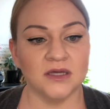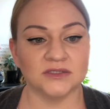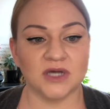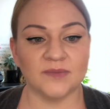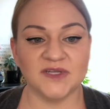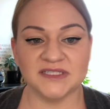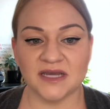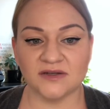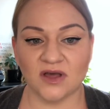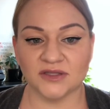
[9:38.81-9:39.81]
Dominant
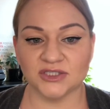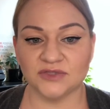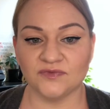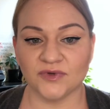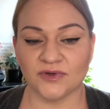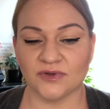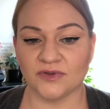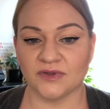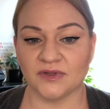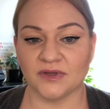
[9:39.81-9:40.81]
technology for
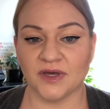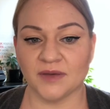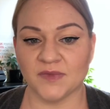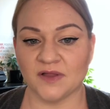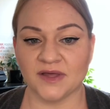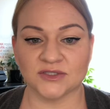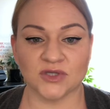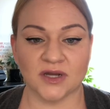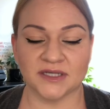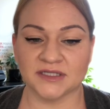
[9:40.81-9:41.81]

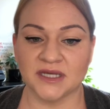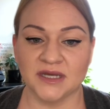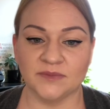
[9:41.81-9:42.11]
electronic